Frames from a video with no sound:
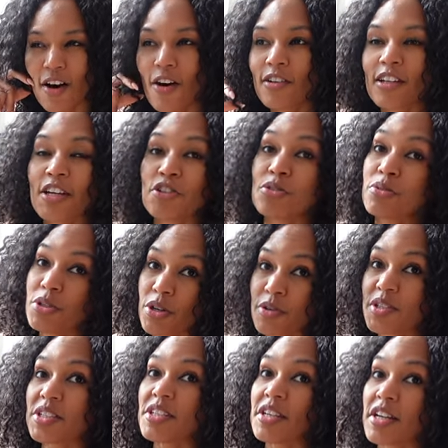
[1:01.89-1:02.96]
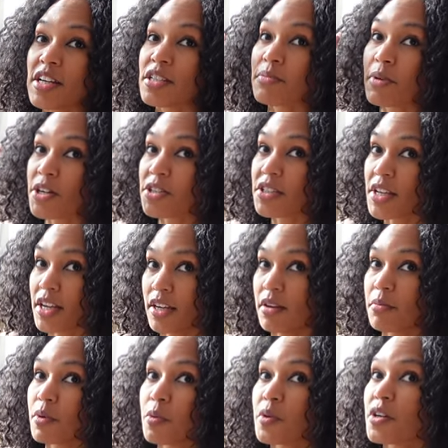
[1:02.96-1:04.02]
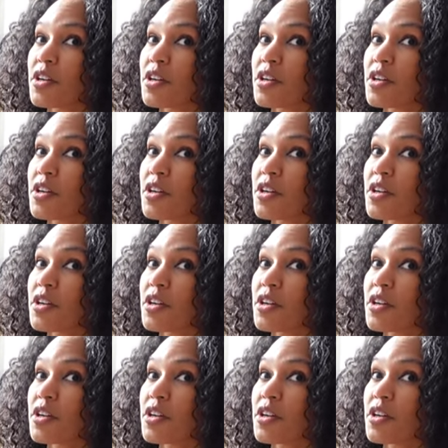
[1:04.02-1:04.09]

All I do know is today is March 2nd, but we're